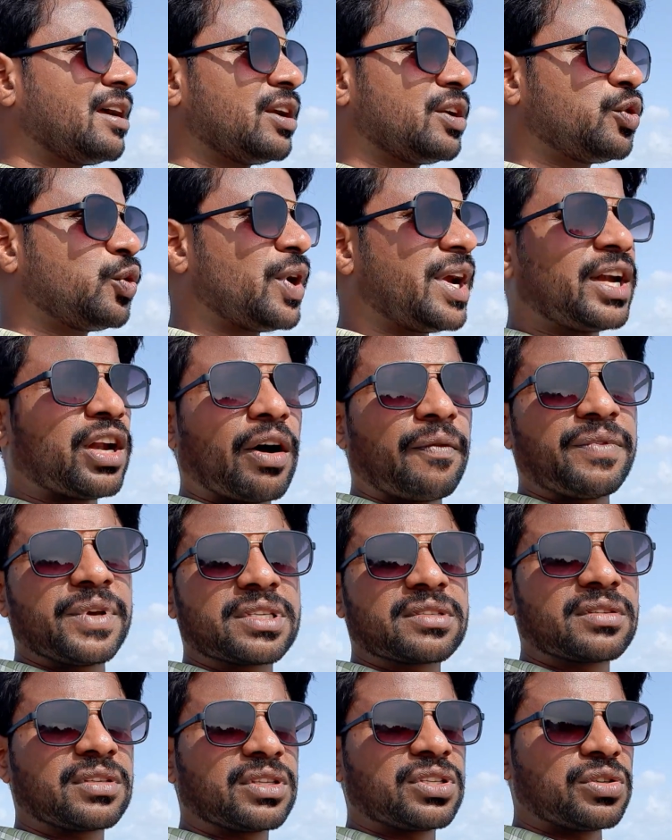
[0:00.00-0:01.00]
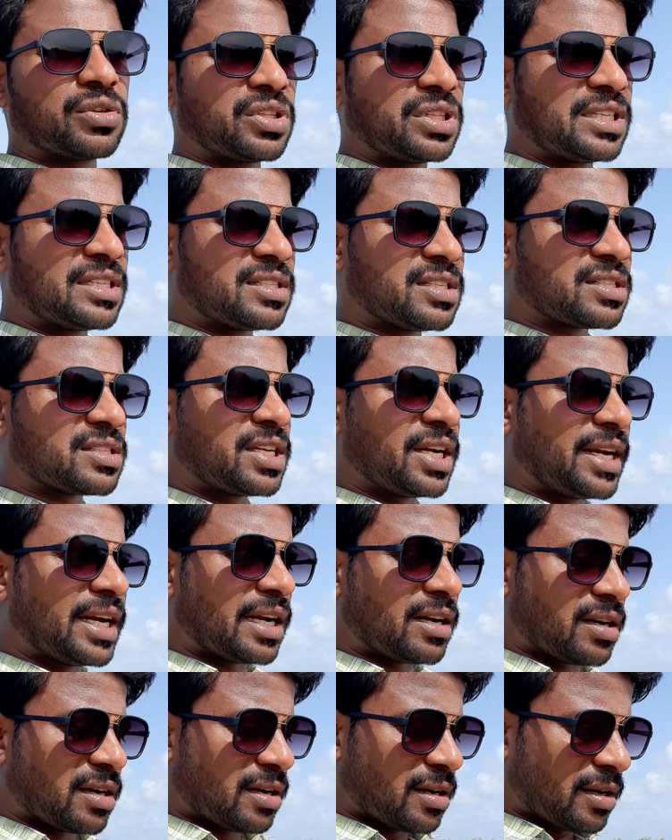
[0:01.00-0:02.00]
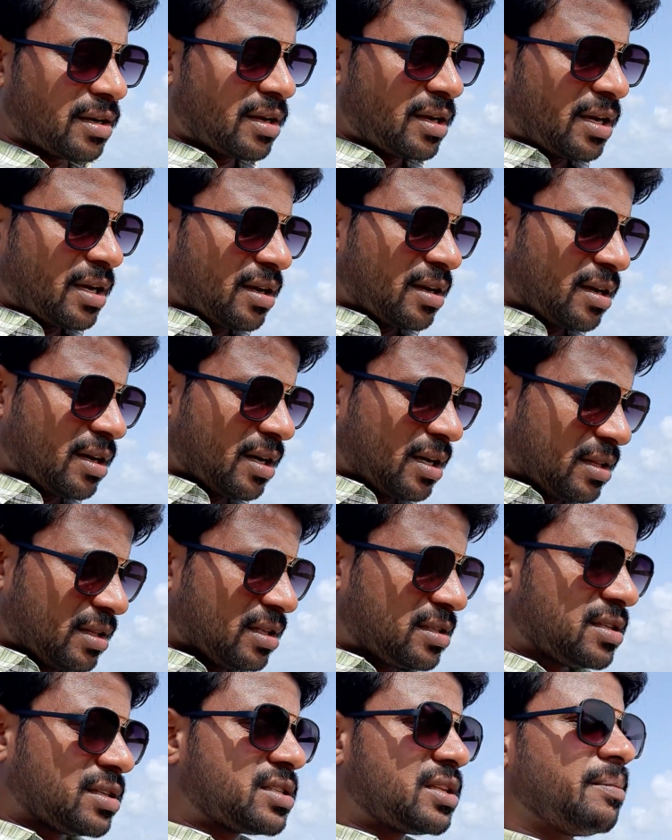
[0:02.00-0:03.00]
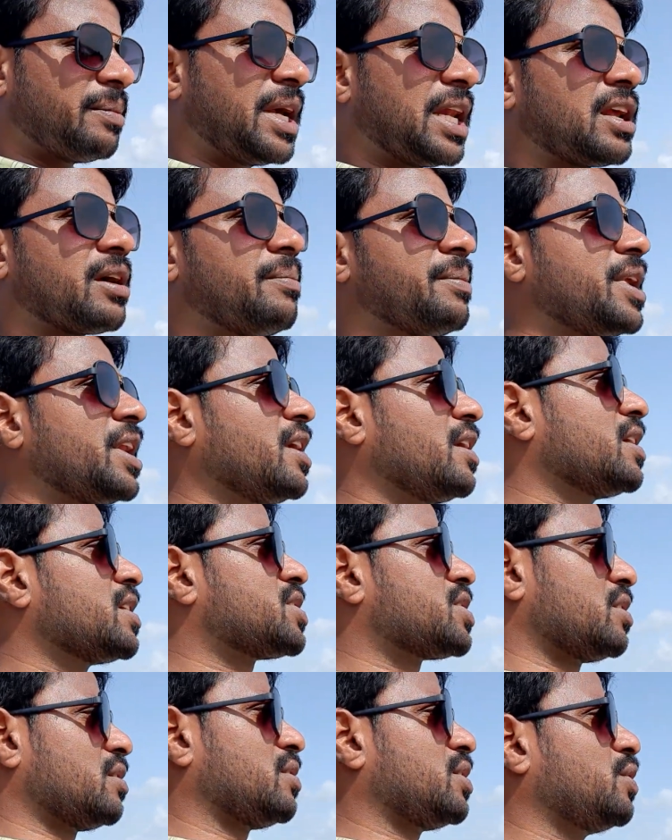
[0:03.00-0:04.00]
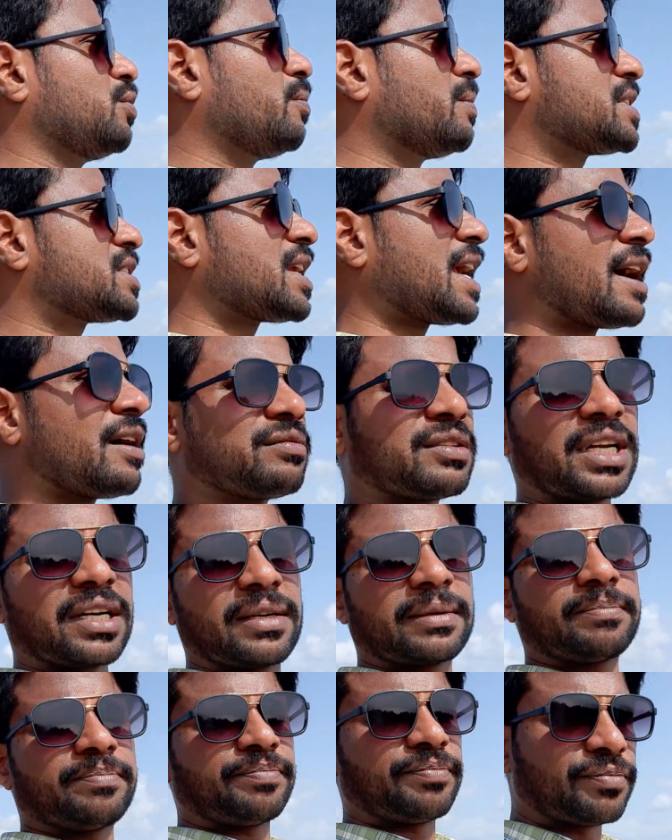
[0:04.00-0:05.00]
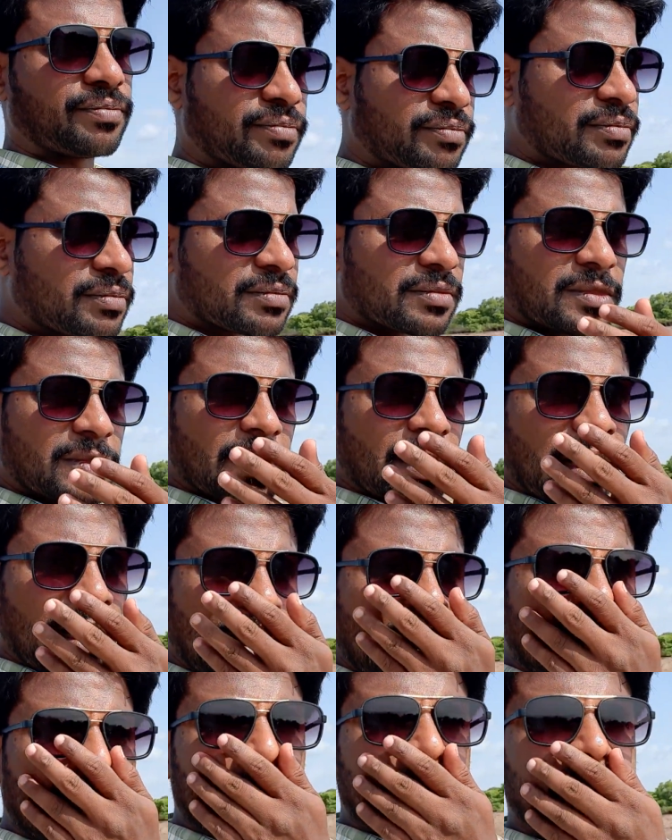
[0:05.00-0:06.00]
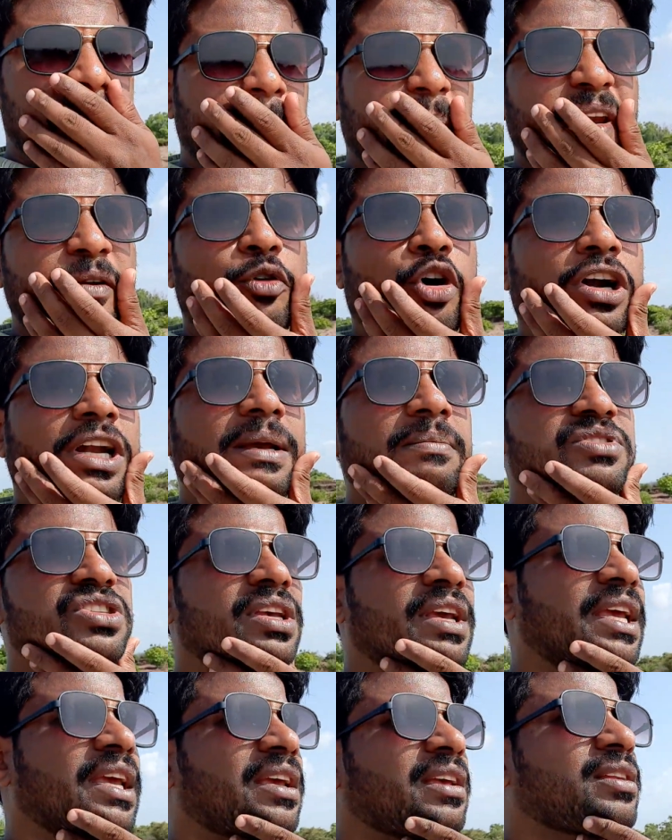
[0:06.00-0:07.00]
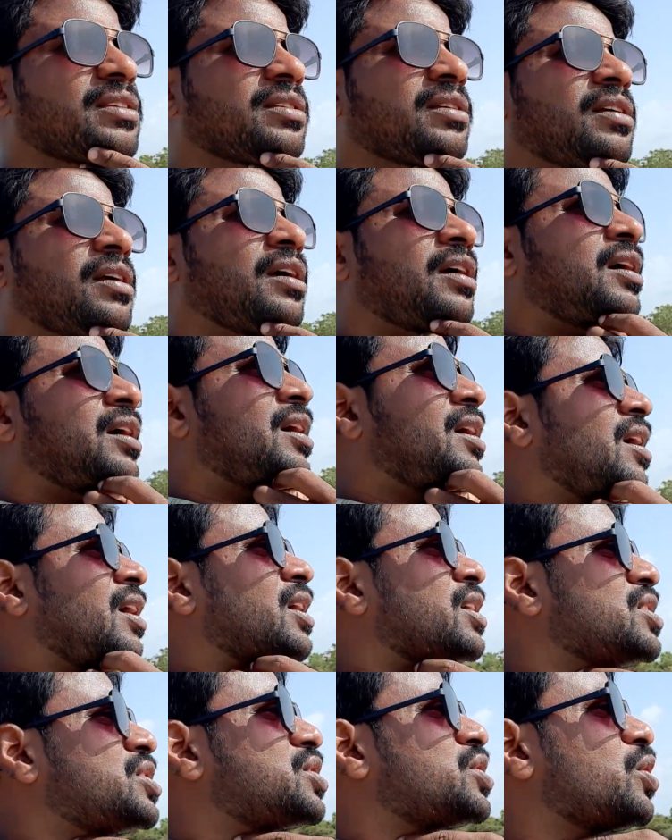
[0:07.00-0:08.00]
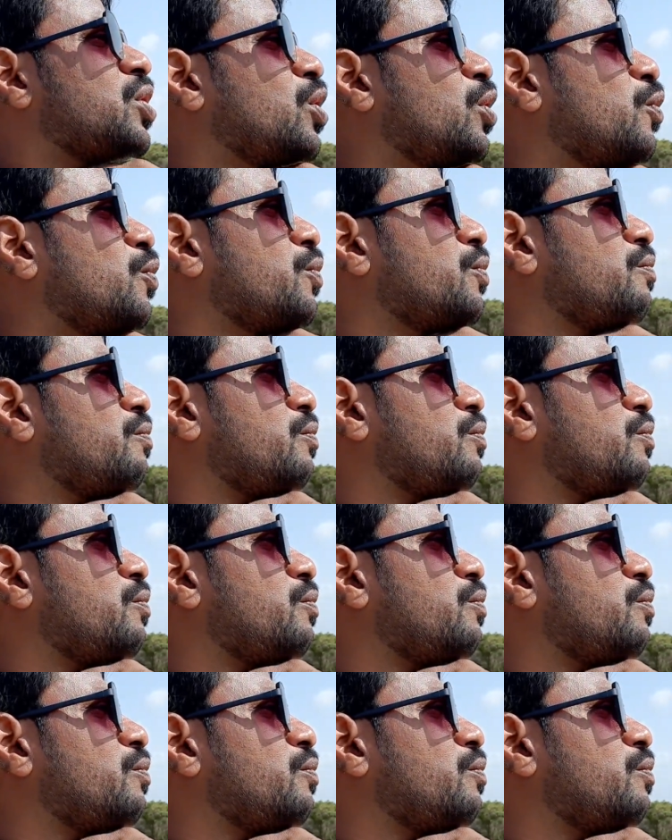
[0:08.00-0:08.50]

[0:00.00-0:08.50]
to head office. So this is the dated, this is the mail communication. You must have that. Simply what I'm saying, so